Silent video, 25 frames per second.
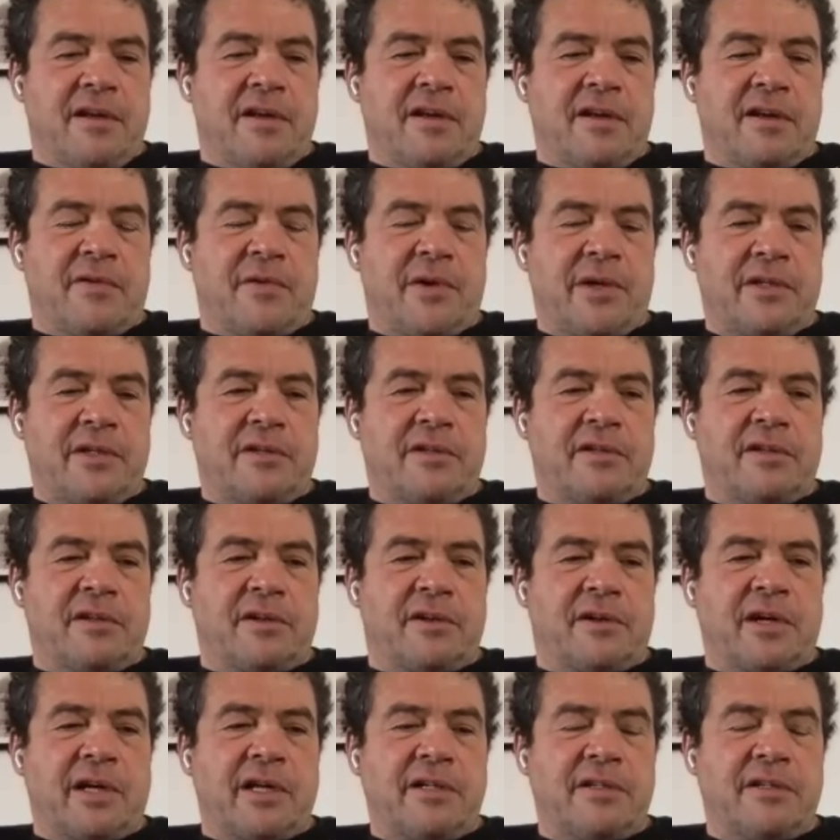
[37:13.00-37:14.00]
great
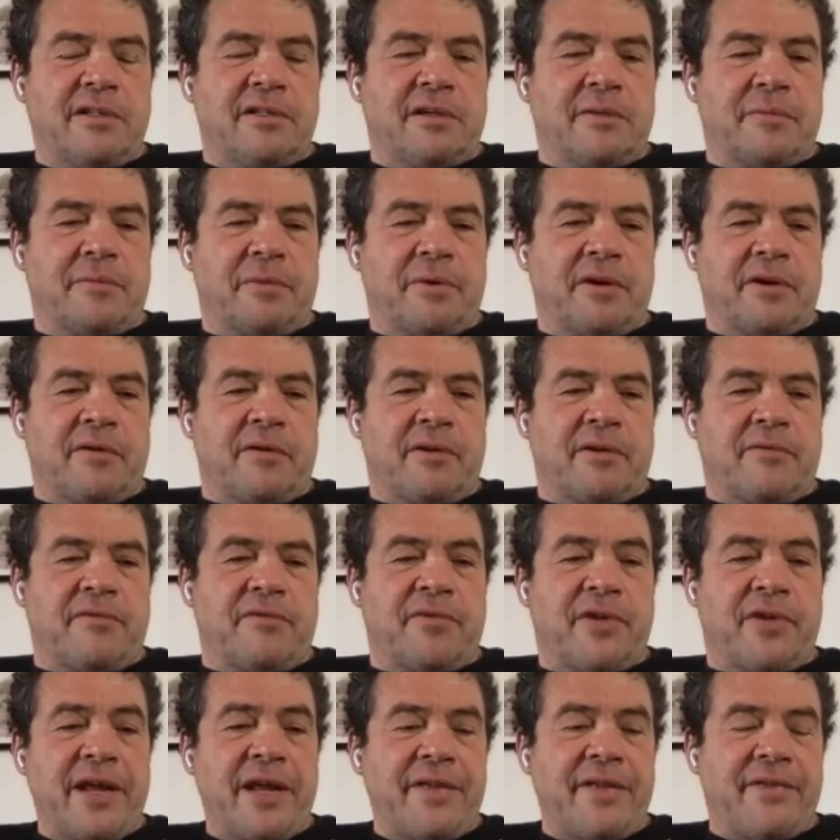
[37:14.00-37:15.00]
great uh, uh
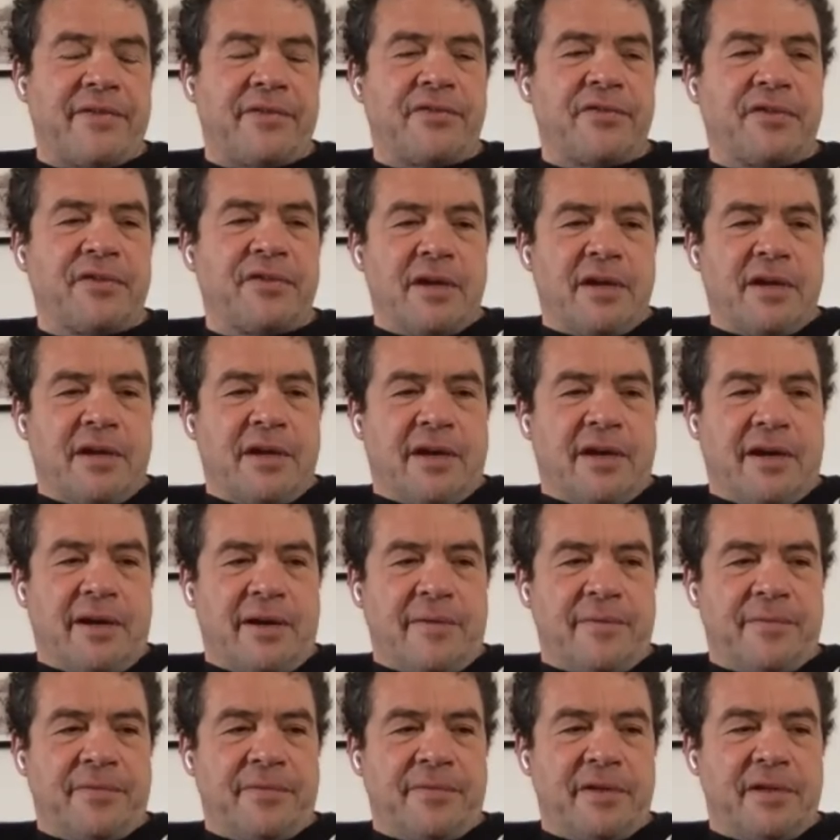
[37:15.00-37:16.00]
friends.
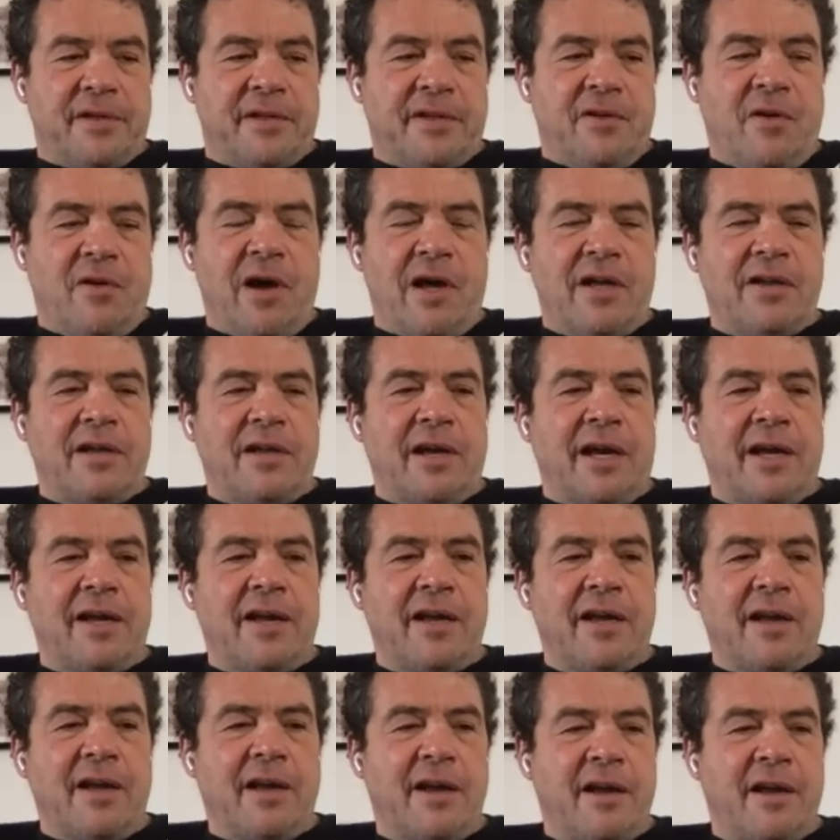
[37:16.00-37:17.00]
Um, no, I, I
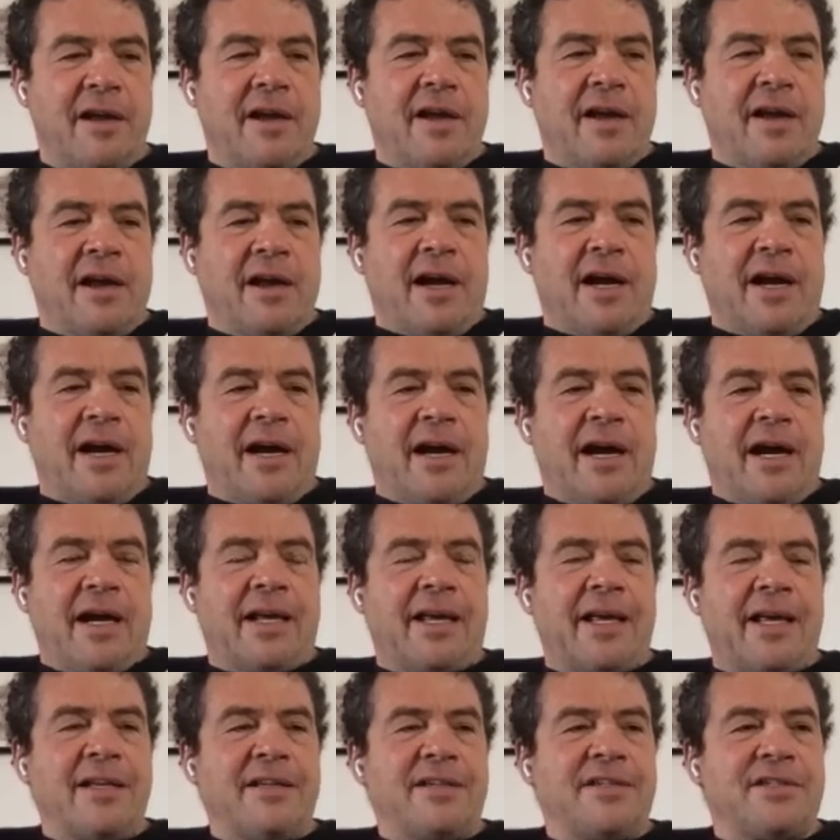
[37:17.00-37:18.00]
I
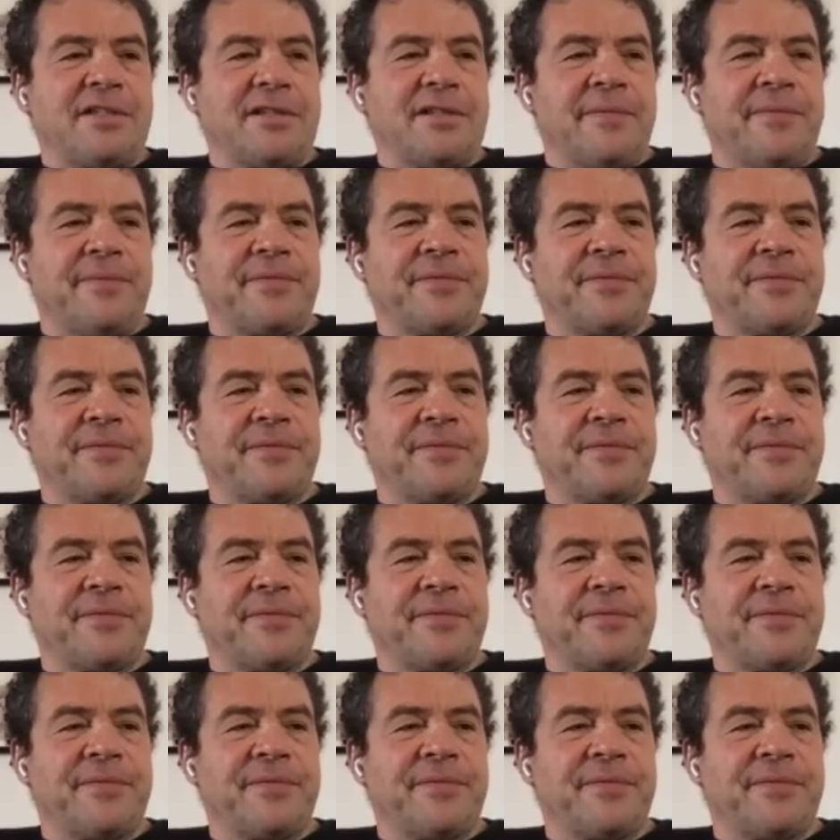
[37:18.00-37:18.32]
guess